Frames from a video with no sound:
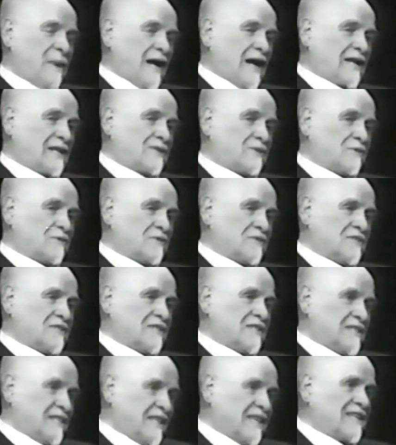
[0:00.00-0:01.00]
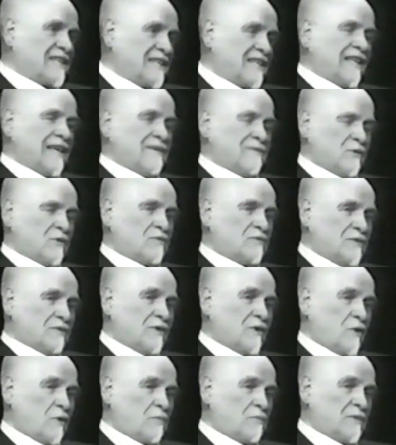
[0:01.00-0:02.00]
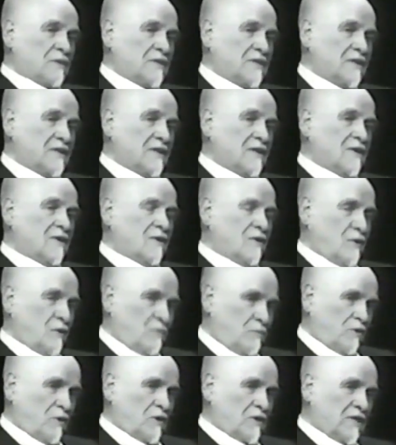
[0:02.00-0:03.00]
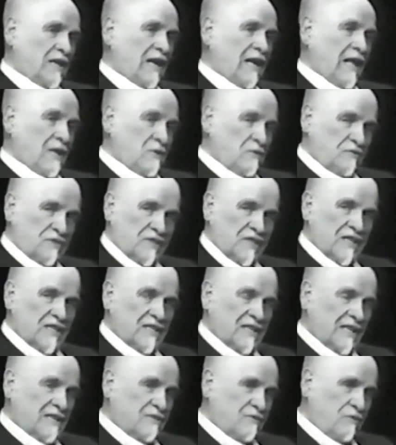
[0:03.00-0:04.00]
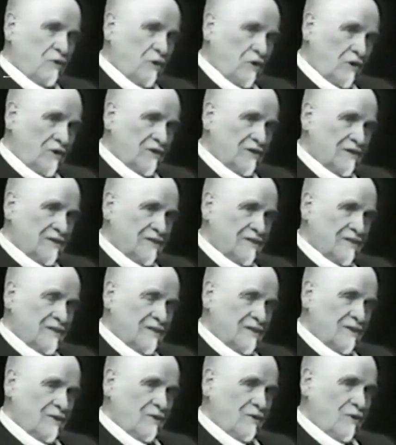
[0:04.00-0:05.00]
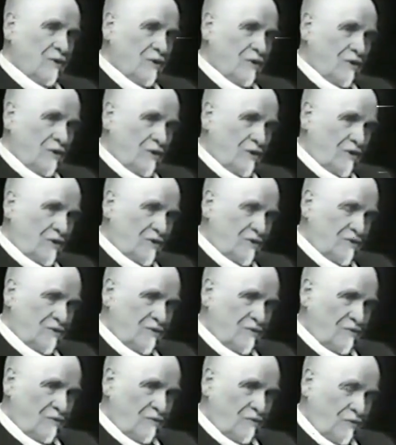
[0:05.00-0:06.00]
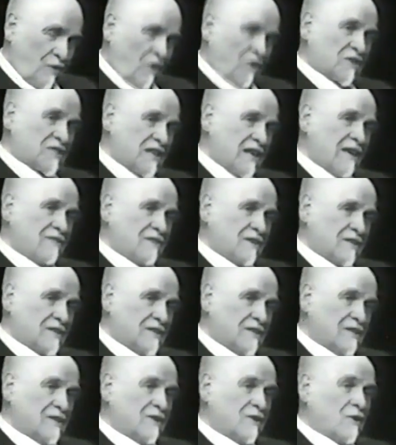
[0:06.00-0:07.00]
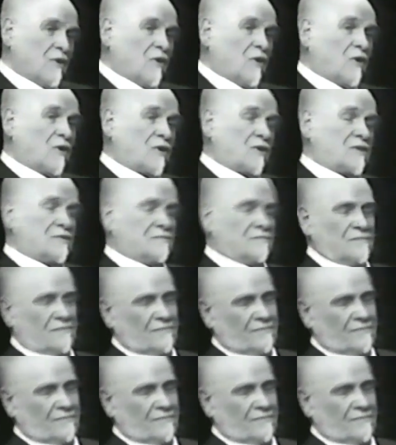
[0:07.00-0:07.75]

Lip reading: part, on the third level of development, or borderline of third and fourth, or fourth level or